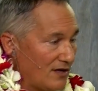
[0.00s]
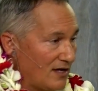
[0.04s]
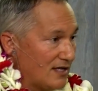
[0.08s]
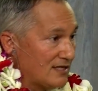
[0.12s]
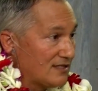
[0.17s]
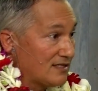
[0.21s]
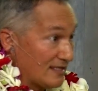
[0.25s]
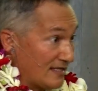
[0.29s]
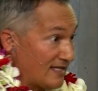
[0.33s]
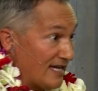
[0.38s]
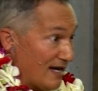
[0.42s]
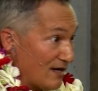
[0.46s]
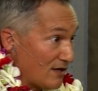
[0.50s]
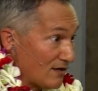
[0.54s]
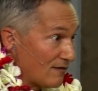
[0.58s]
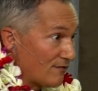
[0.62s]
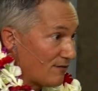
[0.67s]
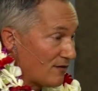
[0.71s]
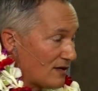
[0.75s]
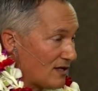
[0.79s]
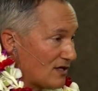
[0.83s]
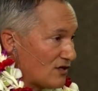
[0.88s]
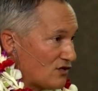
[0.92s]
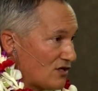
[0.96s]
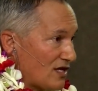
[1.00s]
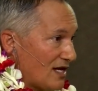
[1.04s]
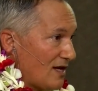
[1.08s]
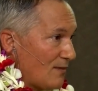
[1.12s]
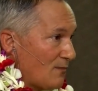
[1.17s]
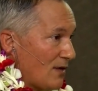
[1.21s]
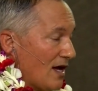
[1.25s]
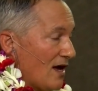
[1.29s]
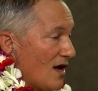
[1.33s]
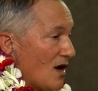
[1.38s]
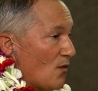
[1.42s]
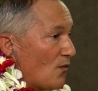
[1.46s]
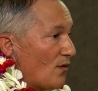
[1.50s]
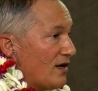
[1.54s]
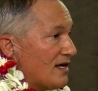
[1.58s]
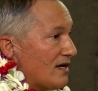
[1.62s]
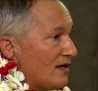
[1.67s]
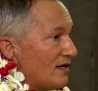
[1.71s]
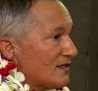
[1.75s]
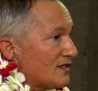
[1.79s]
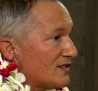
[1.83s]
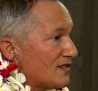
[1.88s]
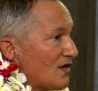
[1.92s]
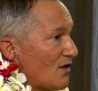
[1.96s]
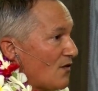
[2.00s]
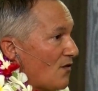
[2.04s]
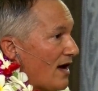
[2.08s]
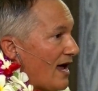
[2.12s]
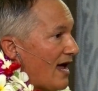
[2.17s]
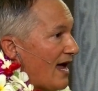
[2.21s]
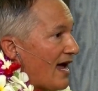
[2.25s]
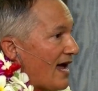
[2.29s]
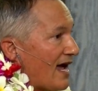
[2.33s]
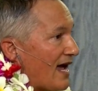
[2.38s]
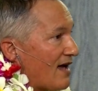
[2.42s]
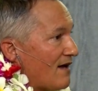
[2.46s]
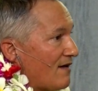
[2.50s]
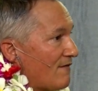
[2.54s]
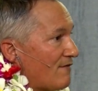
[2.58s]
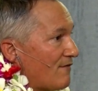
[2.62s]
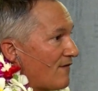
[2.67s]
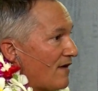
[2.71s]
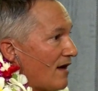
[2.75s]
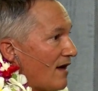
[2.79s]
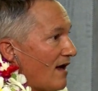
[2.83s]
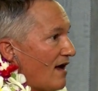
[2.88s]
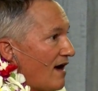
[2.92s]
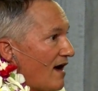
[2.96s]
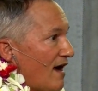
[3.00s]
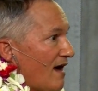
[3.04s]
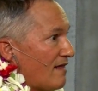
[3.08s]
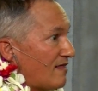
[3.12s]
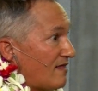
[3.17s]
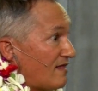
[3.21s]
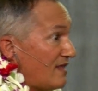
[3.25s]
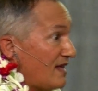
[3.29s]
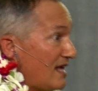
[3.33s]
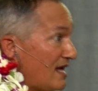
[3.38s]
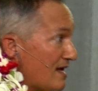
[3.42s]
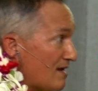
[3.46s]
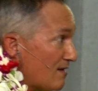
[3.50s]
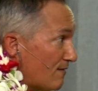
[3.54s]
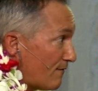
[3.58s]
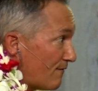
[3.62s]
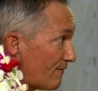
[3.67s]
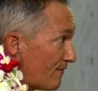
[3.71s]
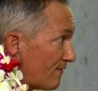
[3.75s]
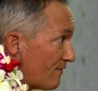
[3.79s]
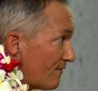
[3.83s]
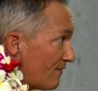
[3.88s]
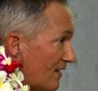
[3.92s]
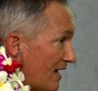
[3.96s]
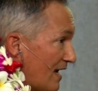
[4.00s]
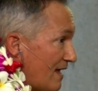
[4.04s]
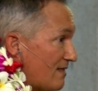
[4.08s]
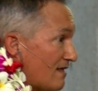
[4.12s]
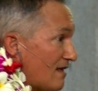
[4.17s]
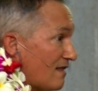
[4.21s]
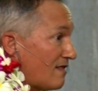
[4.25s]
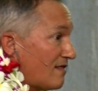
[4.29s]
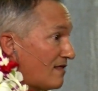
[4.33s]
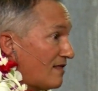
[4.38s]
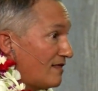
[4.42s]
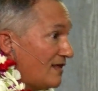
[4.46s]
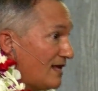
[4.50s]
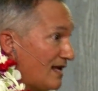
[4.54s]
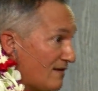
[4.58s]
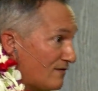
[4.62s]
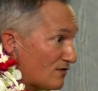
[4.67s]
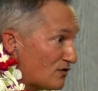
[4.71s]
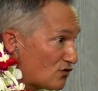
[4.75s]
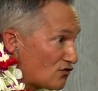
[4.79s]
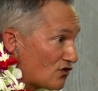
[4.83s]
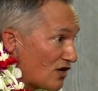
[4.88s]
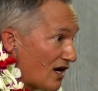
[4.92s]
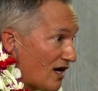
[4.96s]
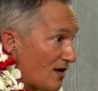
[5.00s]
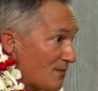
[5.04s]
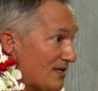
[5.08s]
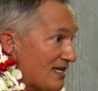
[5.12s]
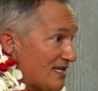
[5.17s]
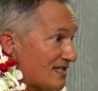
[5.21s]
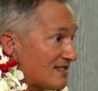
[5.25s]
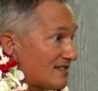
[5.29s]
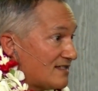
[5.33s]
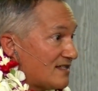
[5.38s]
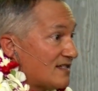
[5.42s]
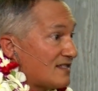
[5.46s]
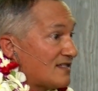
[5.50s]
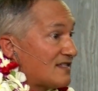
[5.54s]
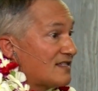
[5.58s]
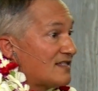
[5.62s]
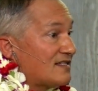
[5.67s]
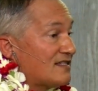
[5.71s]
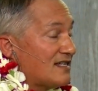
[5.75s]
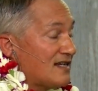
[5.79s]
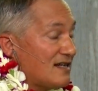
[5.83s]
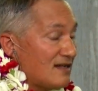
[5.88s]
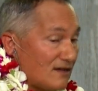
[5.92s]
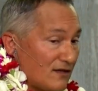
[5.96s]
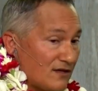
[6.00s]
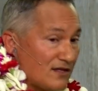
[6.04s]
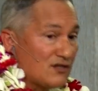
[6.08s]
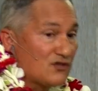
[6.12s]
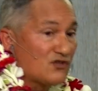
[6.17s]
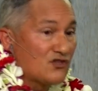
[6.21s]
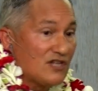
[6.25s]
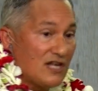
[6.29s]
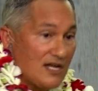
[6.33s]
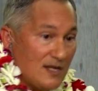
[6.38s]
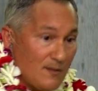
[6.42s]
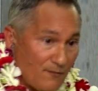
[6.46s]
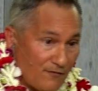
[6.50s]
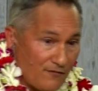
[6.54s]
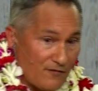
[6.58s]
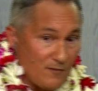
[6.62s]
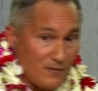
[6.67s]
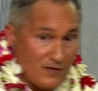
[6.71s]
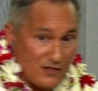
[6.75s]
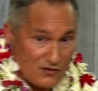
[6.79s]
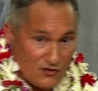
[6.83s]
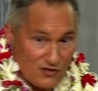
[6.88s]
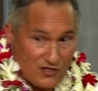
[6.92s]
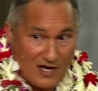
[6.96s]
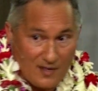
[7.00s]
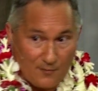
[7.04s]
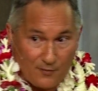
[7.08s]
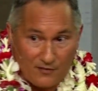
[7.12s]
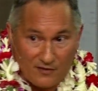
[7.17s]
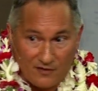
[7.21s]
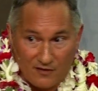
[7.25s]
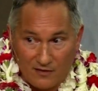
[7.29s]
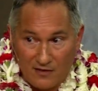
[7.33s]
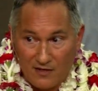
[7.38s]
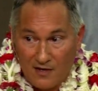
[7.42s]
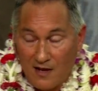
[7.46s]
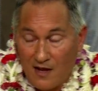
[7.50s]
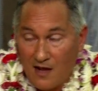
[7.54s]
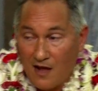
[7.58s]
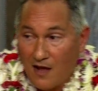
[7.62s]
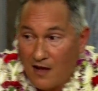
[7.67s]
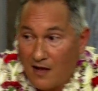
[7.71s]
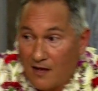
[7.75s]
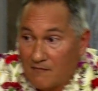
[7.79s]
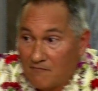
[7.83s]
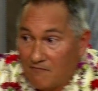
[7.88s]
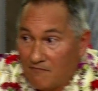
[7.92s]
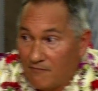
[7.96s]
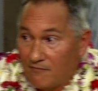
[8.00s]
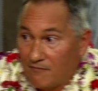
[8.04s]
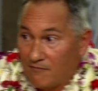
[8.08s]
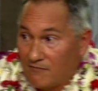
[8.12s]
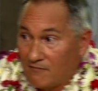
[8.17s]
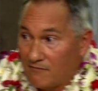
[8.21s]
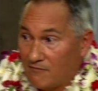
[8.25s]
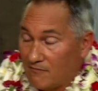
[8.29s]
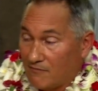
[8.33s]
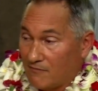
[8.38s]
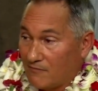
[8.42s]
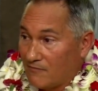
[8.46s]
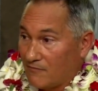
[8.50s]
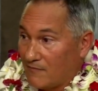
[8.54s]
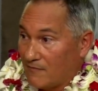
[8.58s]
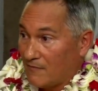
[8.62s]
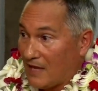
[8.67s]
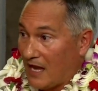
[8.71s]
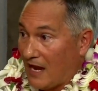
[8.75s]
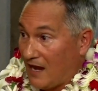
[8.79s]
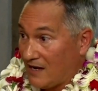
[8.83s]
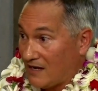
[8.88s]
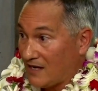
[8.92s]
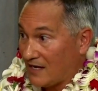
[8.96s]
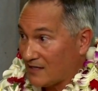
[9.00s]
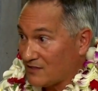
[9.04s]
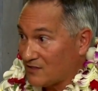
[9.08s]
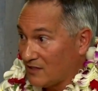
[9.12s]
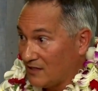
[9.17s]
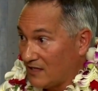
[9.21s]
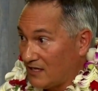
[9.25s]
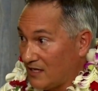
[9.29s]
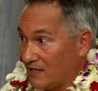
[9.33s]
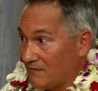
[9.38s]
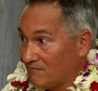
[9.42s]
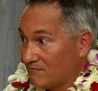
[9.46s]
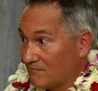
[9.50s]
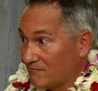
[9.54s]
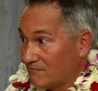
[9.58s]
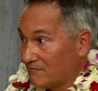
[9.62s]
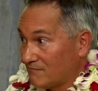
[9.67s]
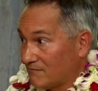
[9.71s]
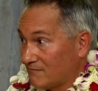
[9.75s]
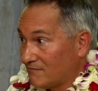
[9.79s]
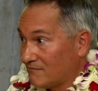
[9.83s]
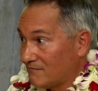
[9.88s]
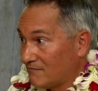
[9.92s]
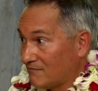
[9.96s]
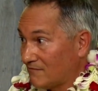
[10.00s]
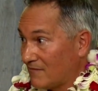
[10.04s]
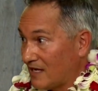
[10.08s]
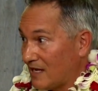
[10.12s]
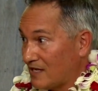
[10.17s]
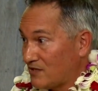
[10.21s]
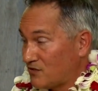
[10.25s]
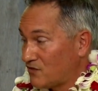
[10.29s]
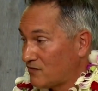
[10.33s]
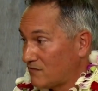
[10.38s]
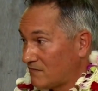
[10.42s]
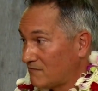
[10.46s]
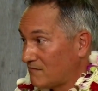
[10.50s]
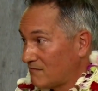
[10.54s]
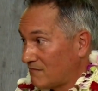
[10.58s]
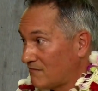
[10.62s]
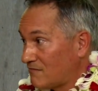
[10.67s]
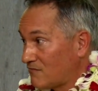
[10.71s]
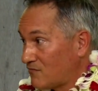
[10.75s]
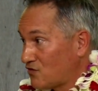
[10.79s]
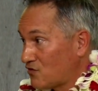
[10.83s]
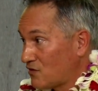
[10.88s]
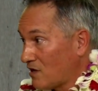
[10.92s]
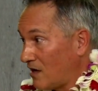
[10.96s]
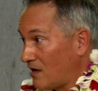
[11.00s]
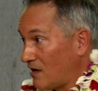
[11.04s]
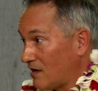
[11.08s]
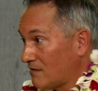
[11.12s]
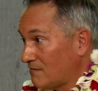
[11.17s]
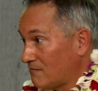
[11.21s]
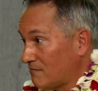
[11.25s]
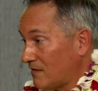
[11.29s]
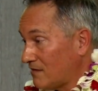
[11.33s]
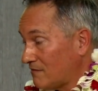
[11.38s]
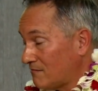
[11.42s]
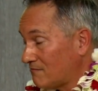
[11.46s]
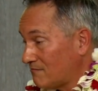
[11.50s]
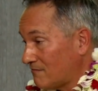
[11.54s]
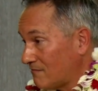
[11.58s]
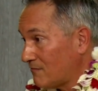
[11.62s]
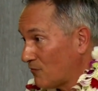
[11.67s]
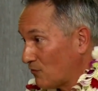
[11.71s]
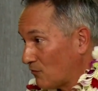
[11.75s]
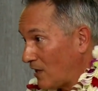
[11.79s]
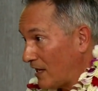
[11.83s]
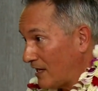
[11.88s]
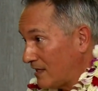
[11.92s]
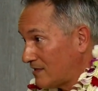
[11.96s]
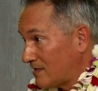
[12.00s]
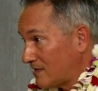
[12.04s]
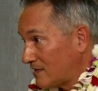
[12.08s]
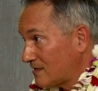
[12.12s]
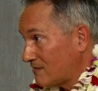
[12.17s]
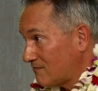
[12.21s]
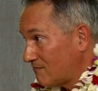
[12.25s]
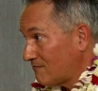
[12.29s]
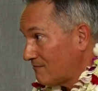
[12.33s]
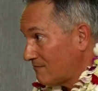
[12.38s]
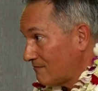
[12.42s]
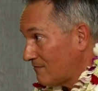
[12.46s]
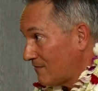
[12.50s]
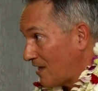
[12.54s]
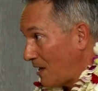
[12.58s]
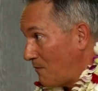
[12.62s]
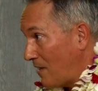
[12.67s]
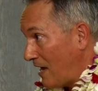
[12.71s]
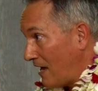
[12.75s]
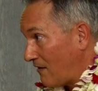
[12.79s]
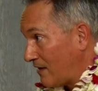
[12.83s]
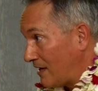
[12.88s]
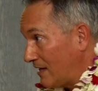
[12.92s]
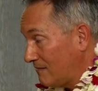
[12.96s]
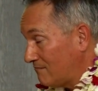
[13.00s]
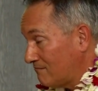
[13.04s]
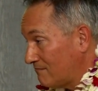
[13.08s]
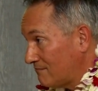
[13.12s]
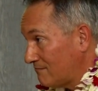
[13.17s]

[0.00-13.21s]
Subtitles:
to care for the sheep. We also have a thief, and the thief's job is to steal the sheep from the shepherd. And actually, as John writes about it,